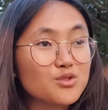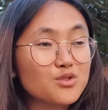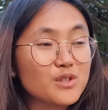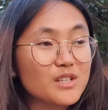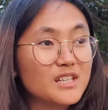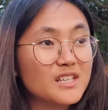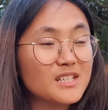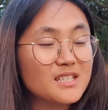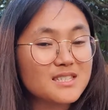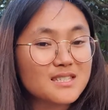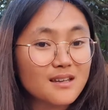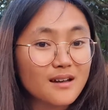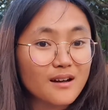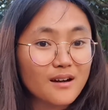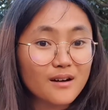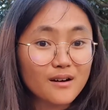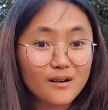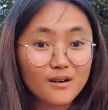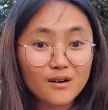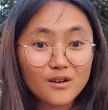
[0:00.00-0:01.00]
drinks
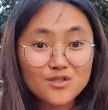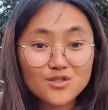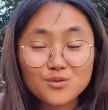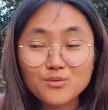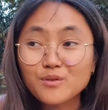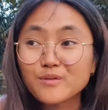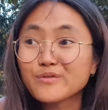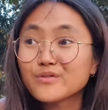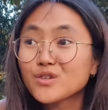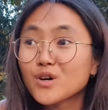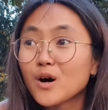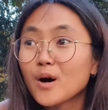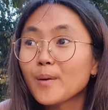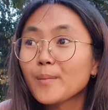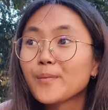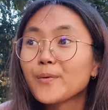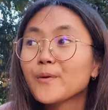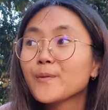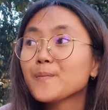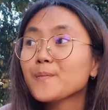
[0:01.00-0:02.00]
on the rooftop.